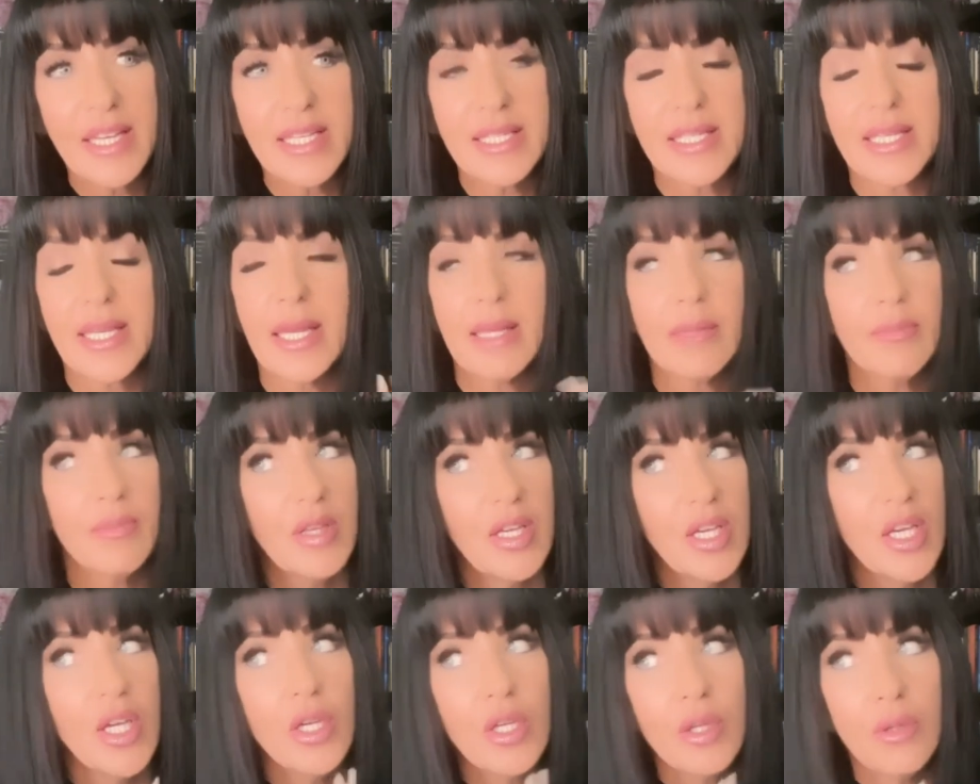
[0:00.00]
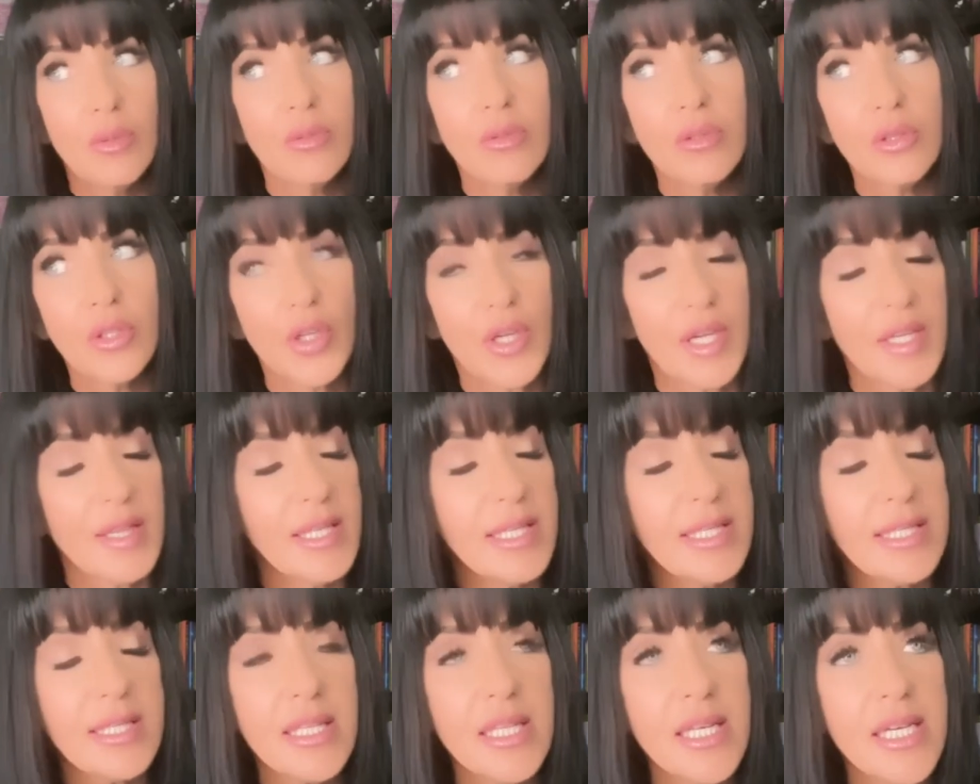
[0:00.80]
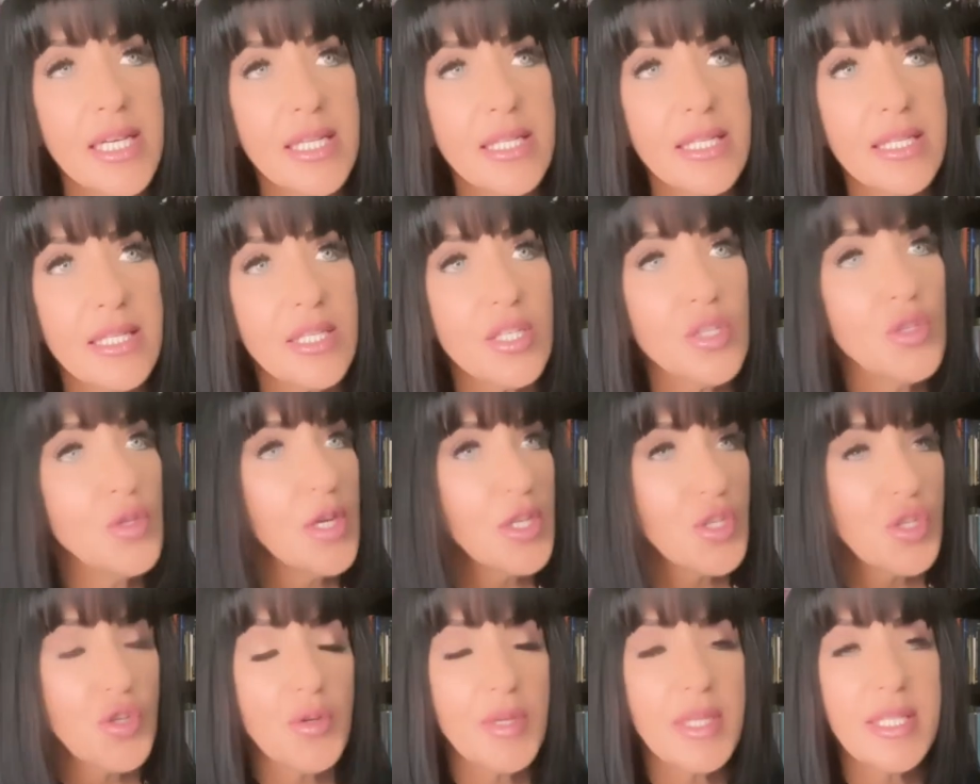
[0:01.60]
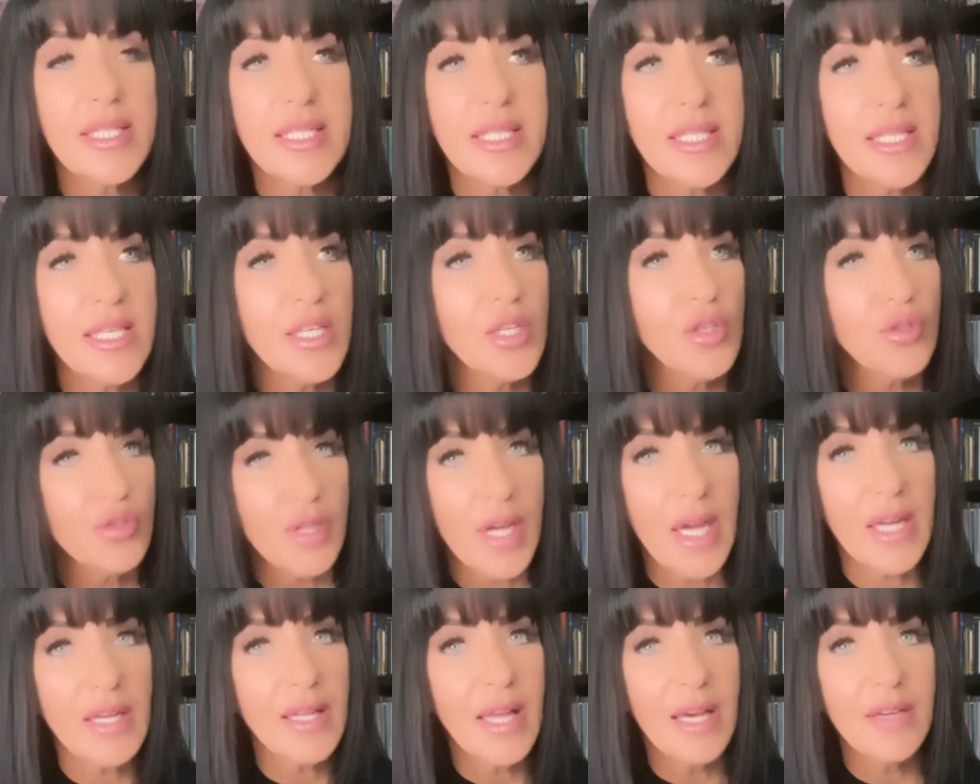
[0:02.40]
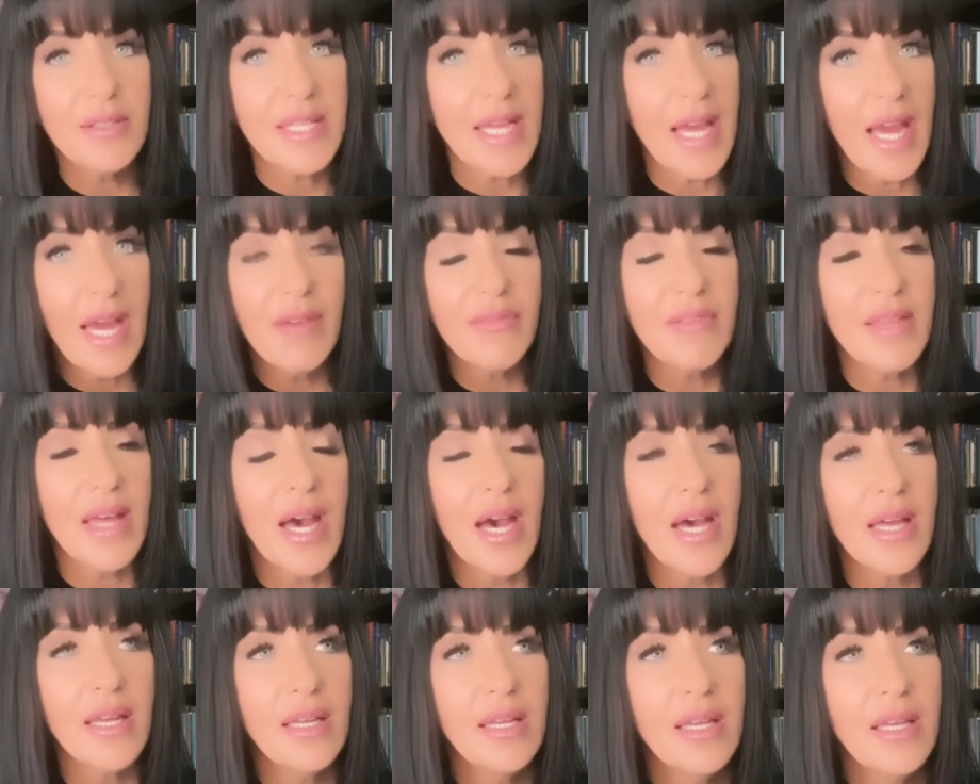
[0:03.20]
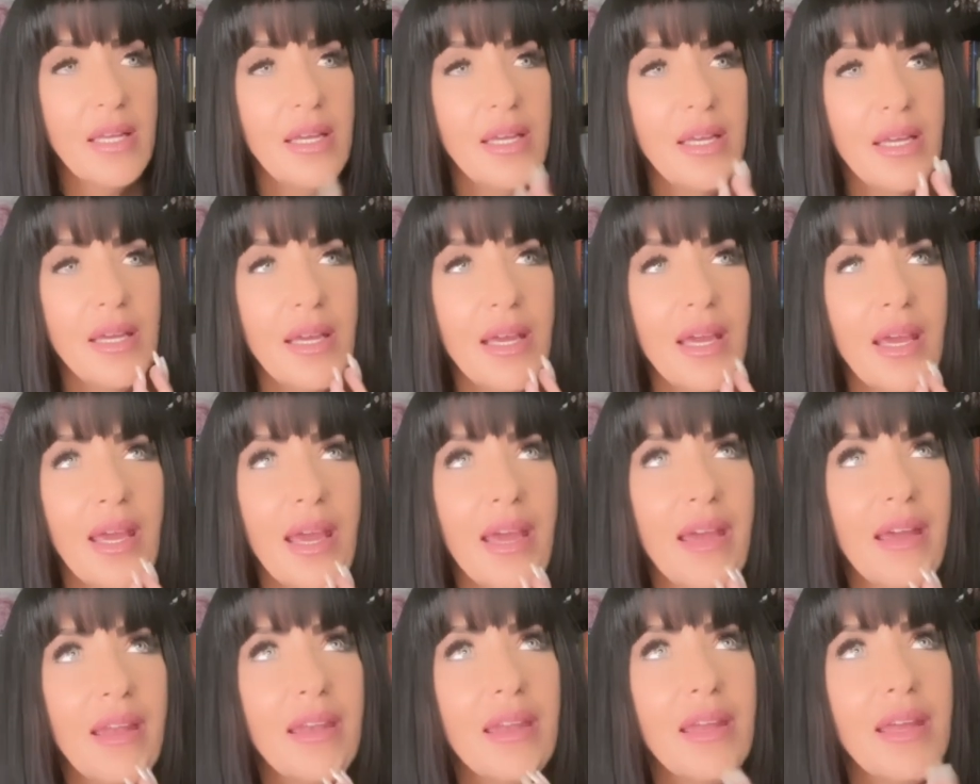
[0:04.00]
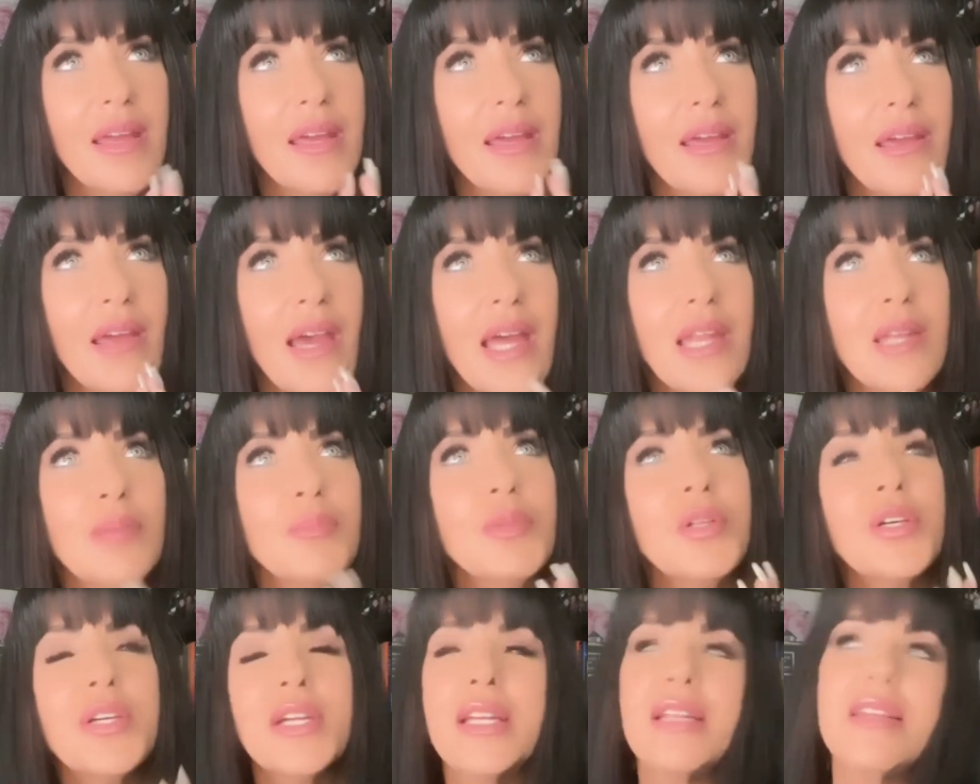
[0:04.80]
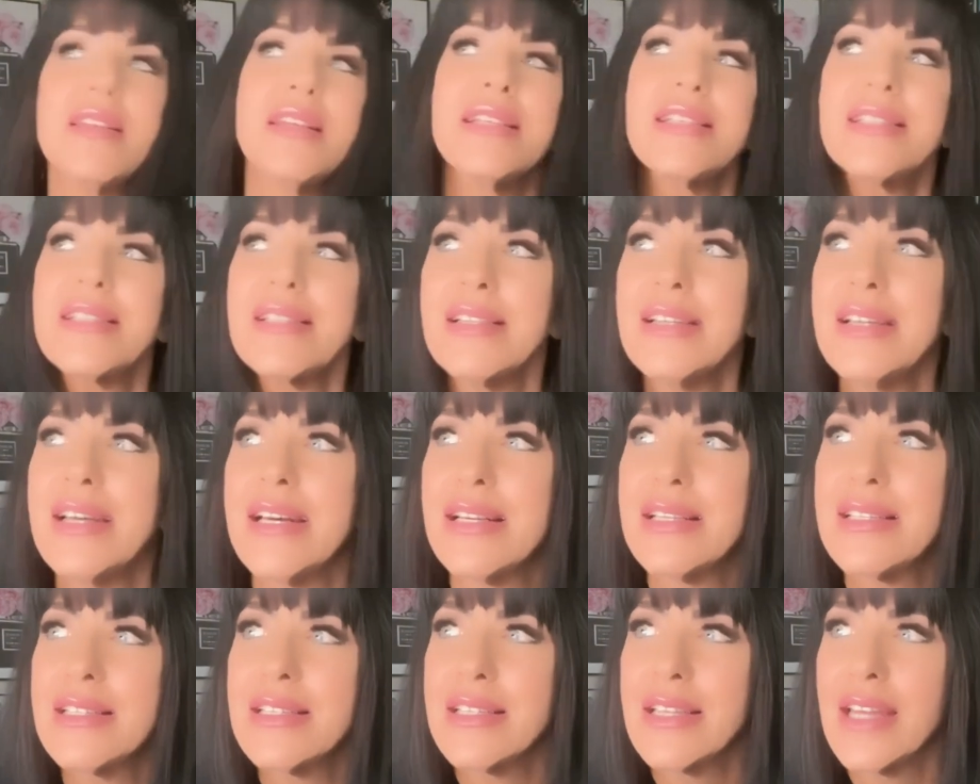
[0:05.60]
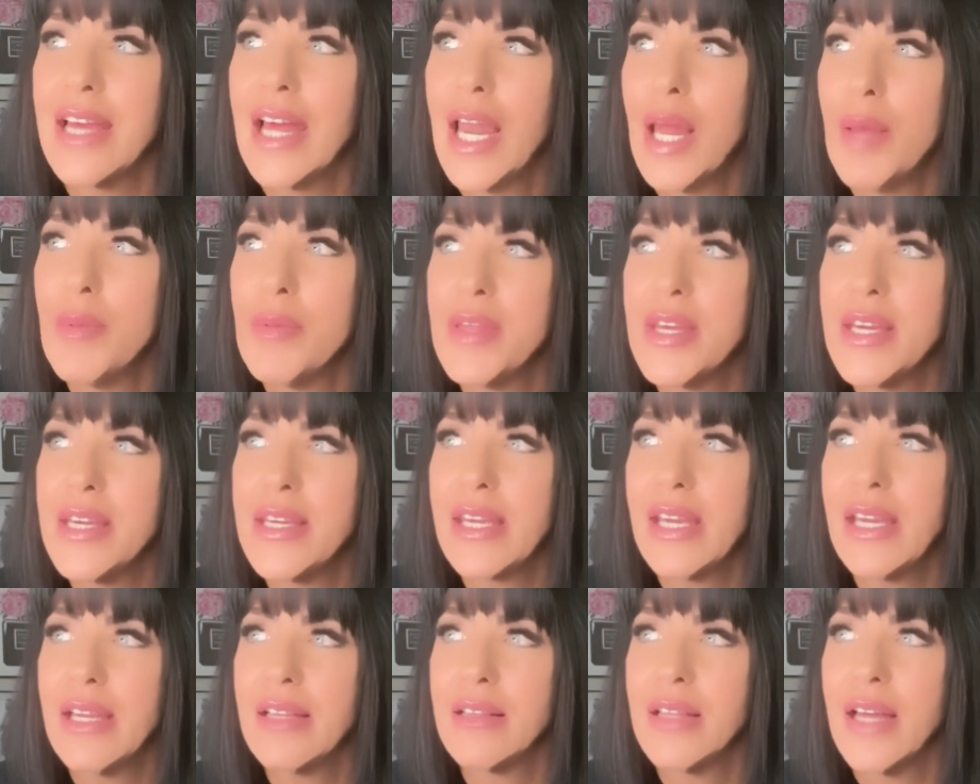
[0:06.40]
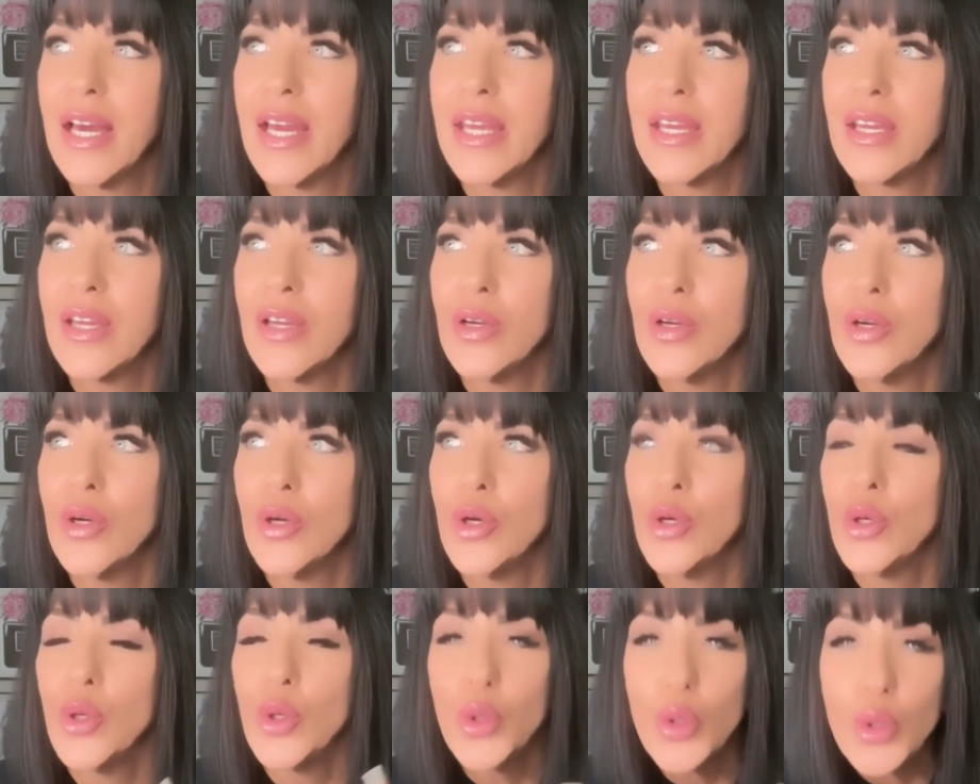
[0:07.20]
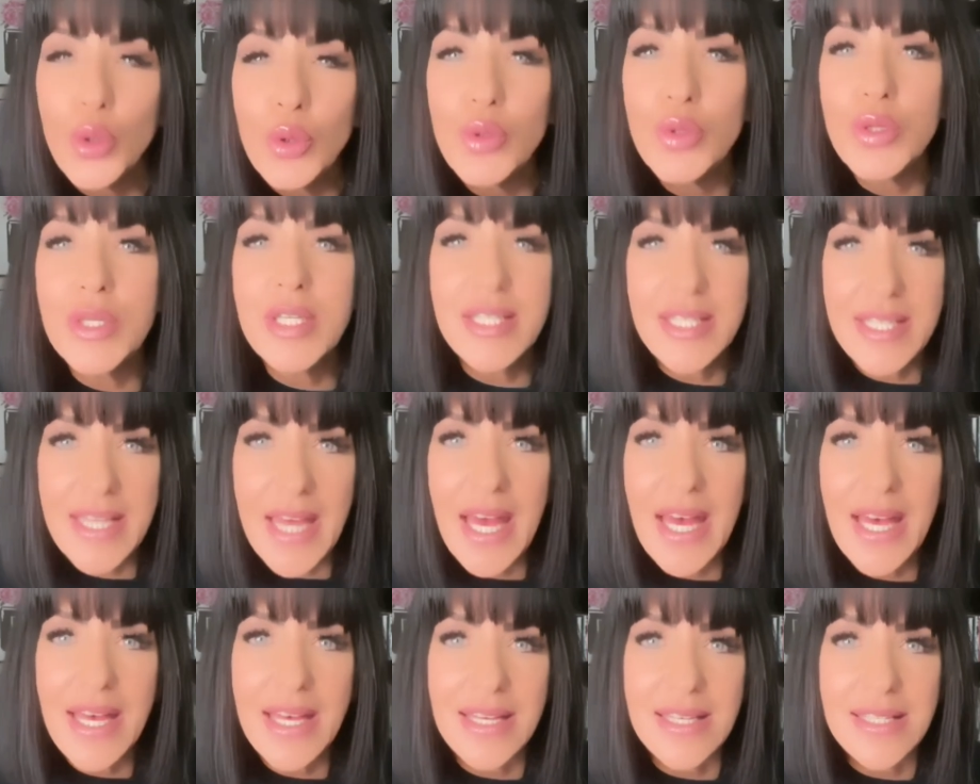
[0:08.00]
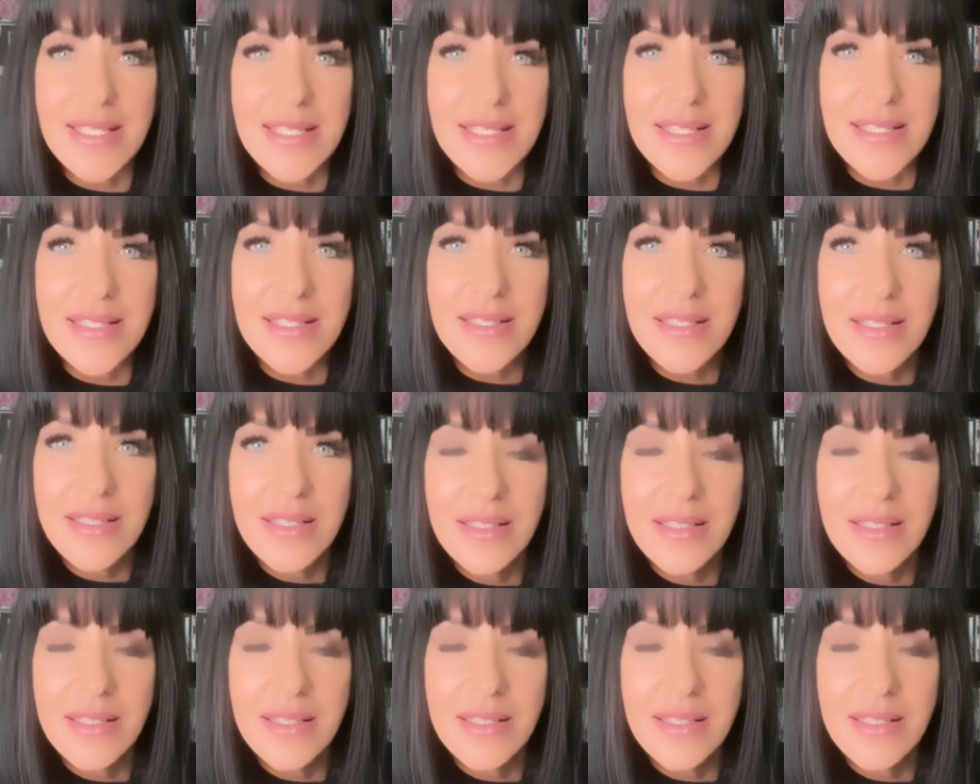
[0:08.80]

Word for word: He's like, look at this list. You, as you can see, you're not allowed to have that. And and I'm looking at this list and I'm thinking like, who says?